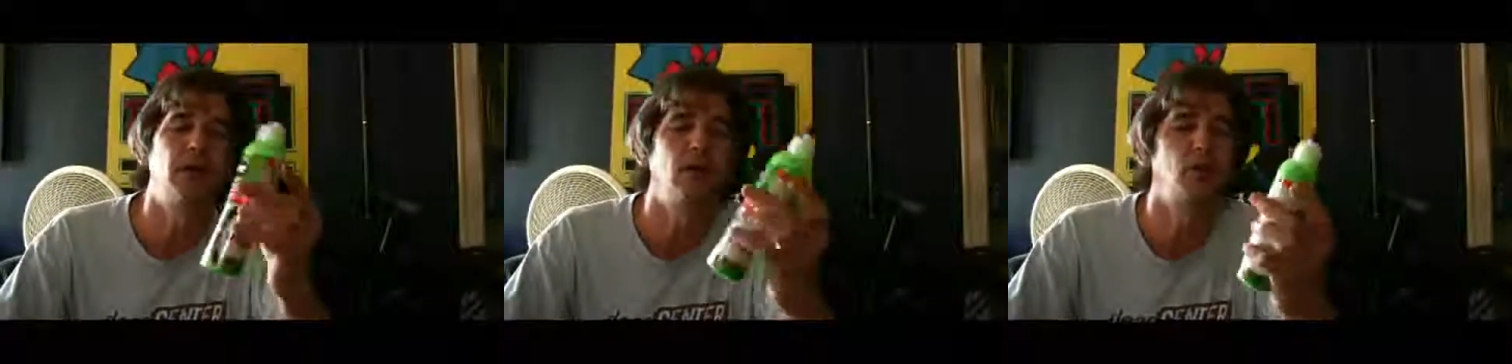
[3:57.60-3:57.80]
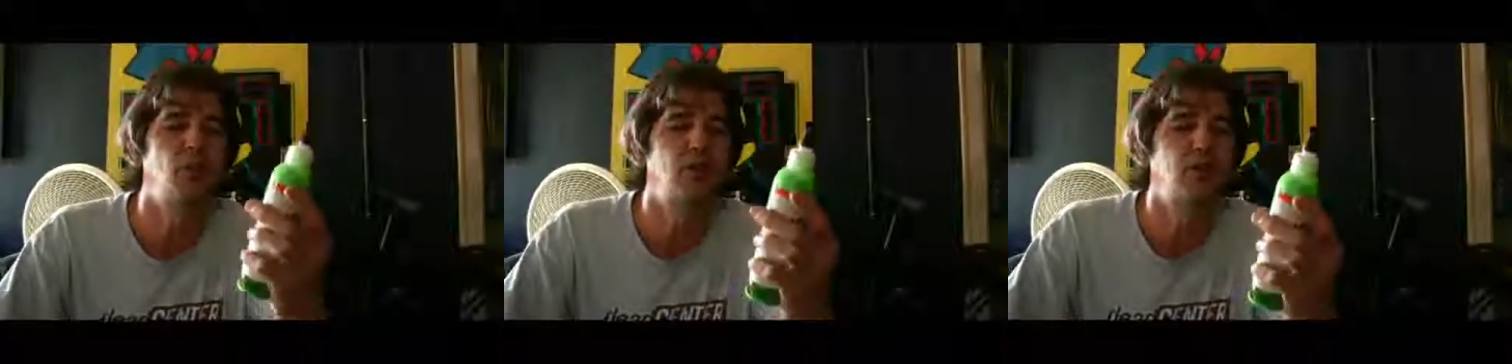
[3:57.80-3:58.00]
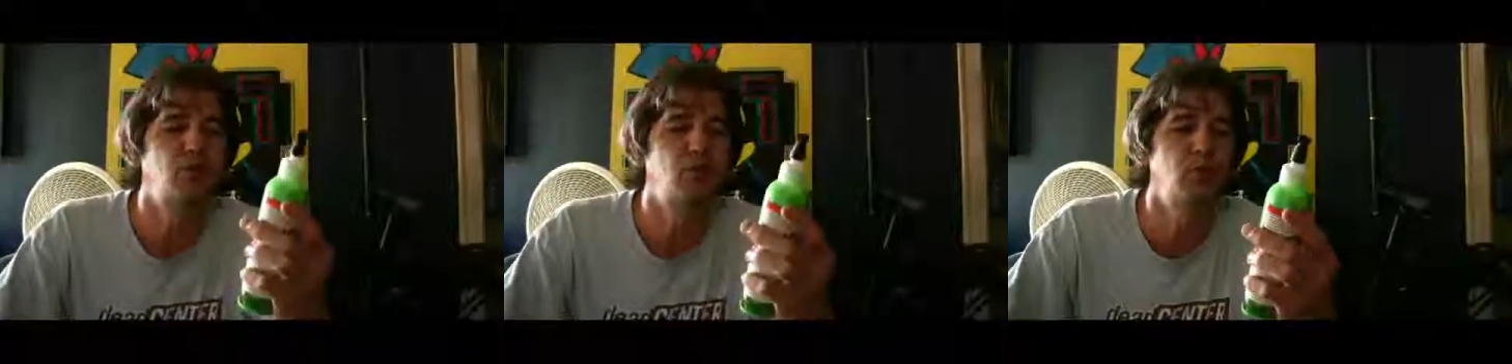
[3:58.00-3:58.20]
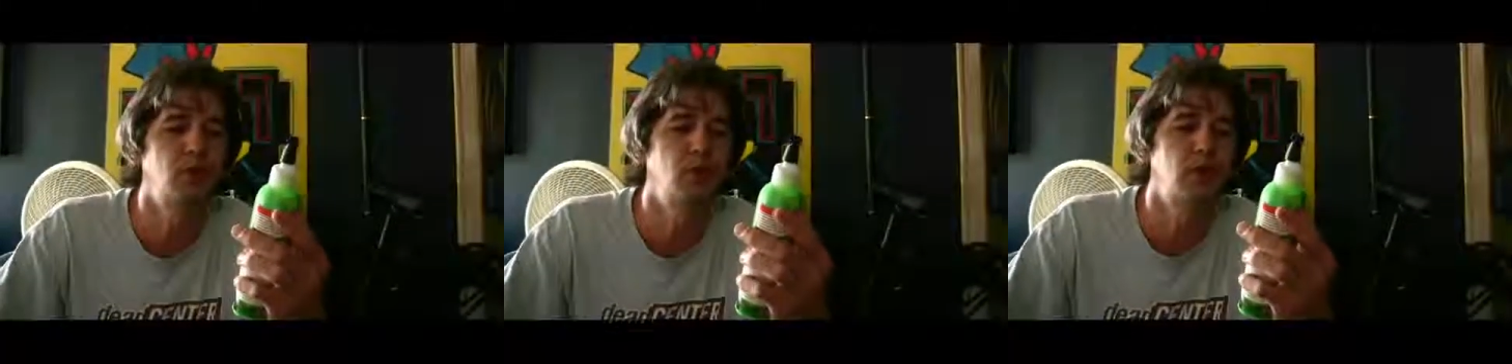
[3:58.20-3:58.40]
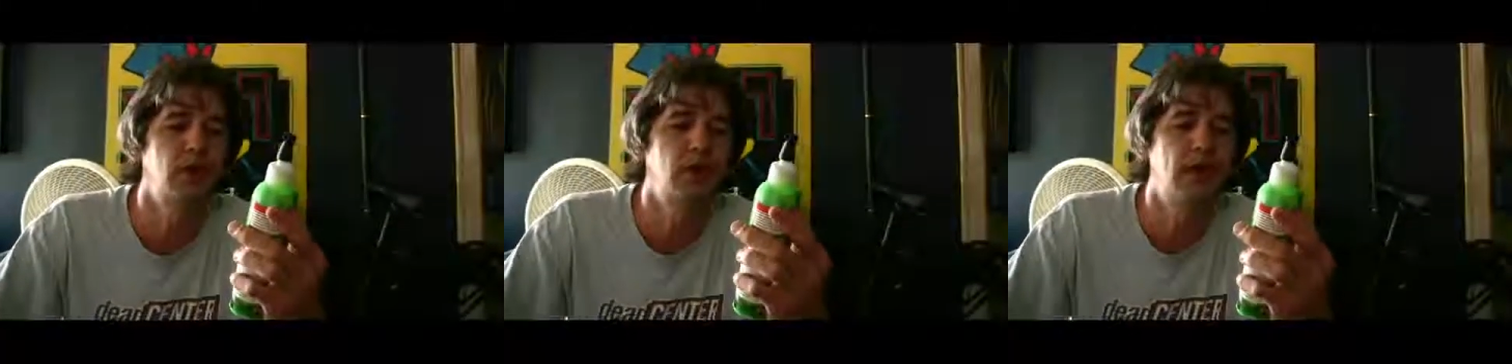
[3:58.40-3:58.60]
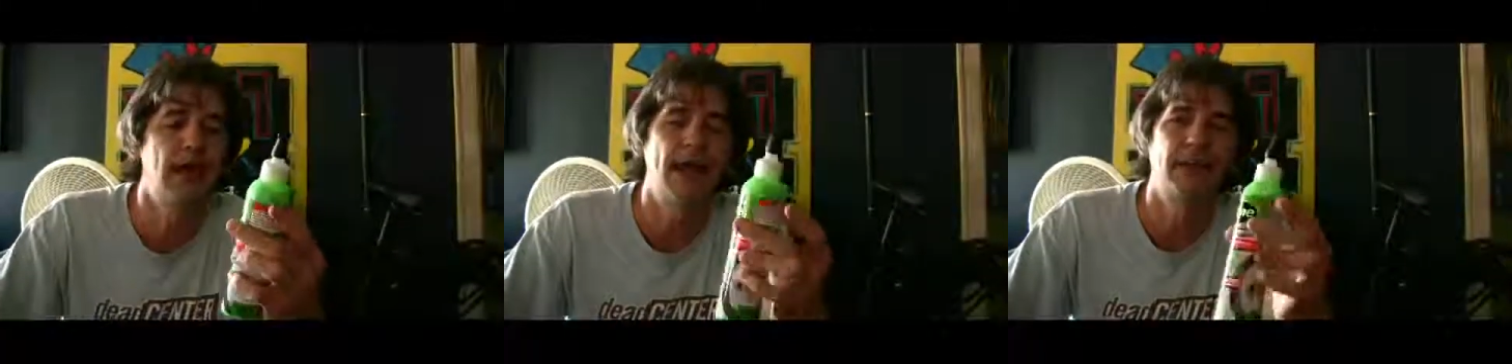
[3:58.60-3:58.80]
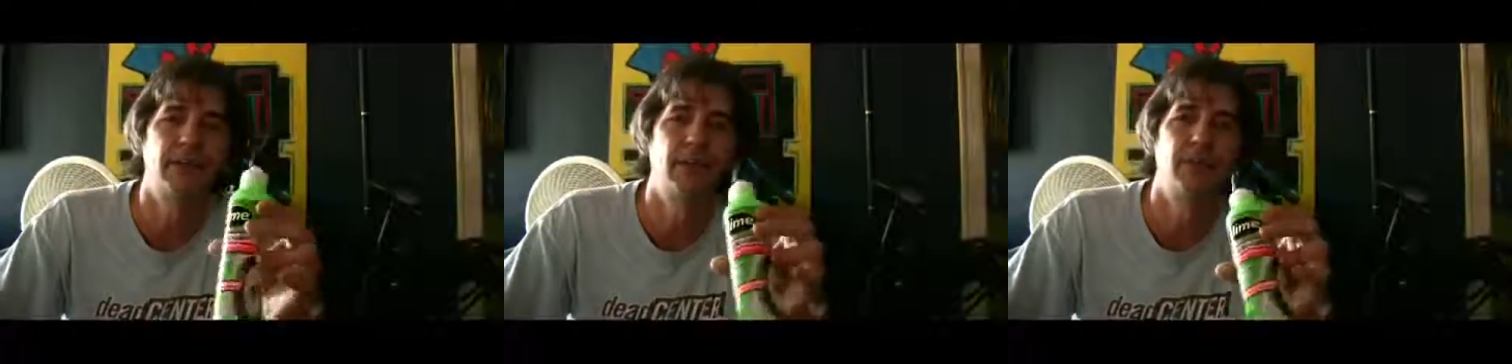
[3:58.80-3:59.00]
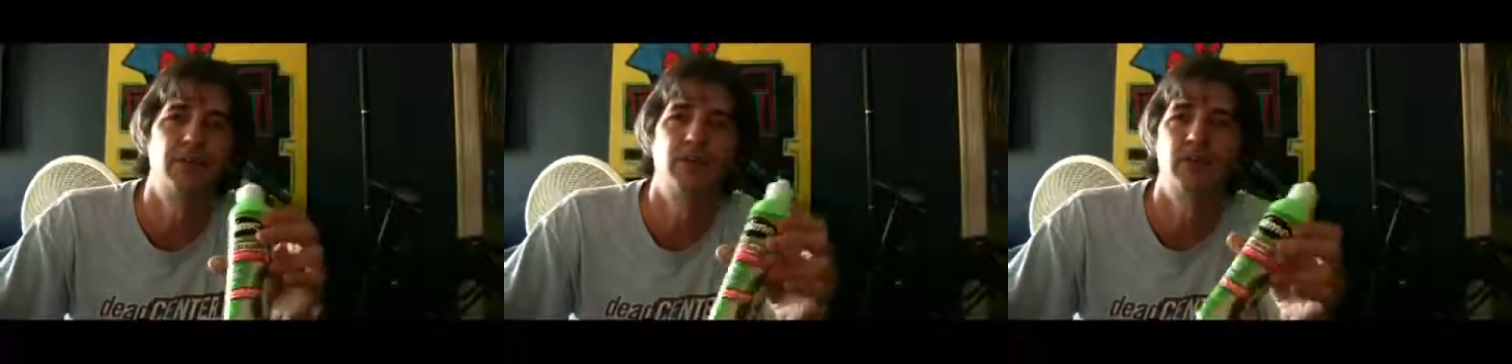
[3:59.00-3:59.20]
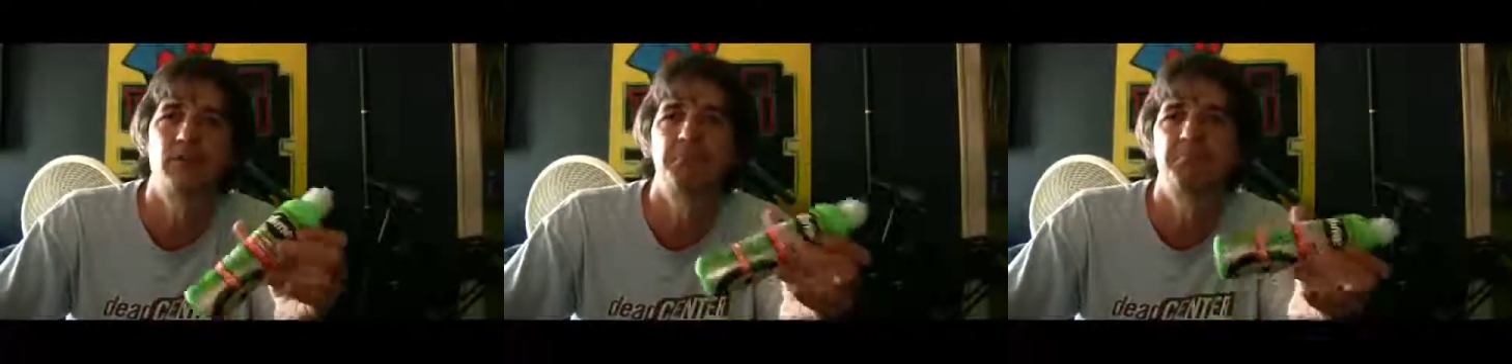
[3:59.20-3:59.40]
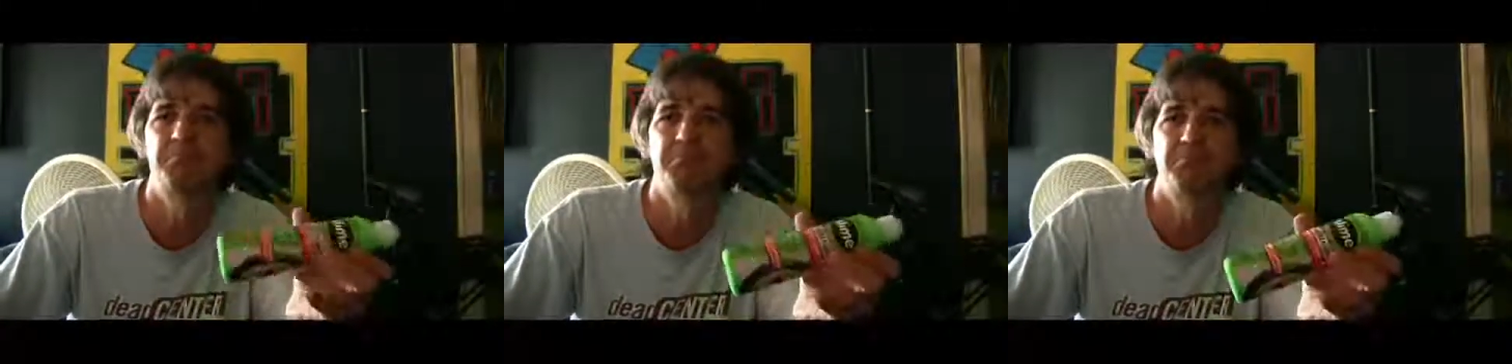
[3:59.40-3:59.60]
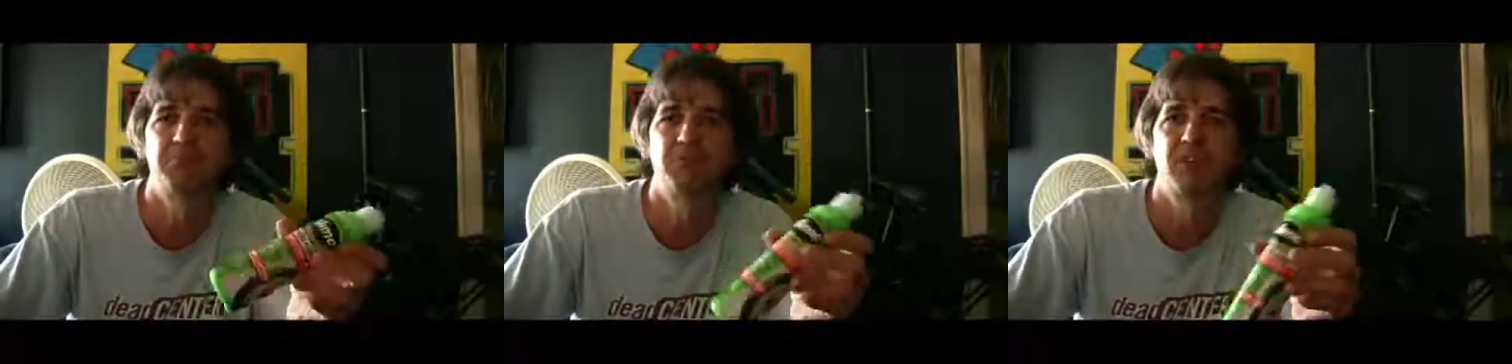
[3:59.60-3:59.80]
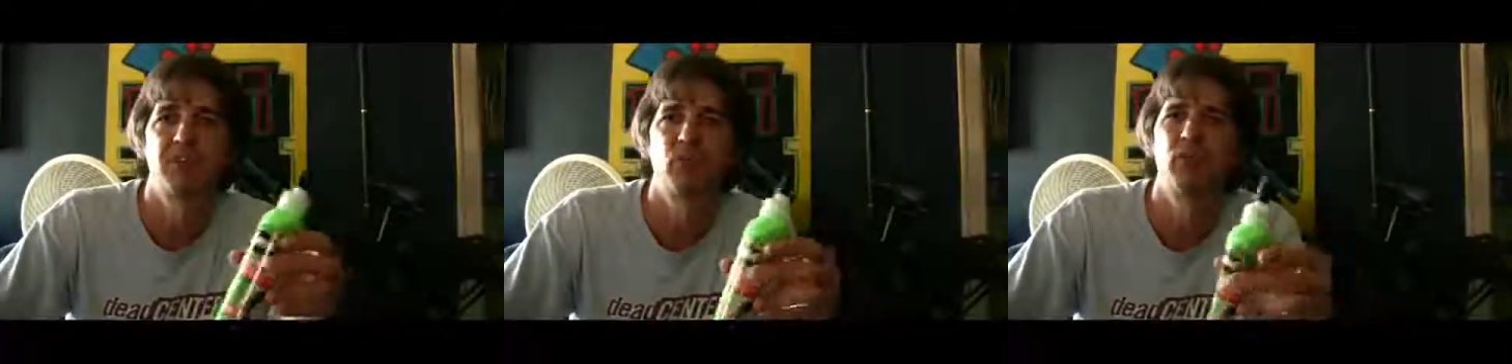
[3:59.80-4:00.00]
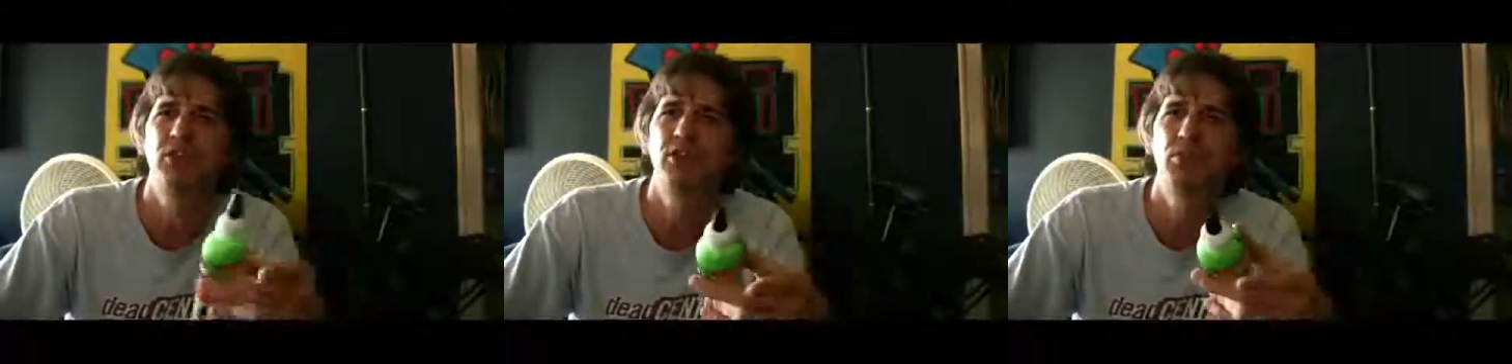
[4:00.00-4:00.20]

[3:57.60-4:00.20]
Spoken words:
which will act as, what do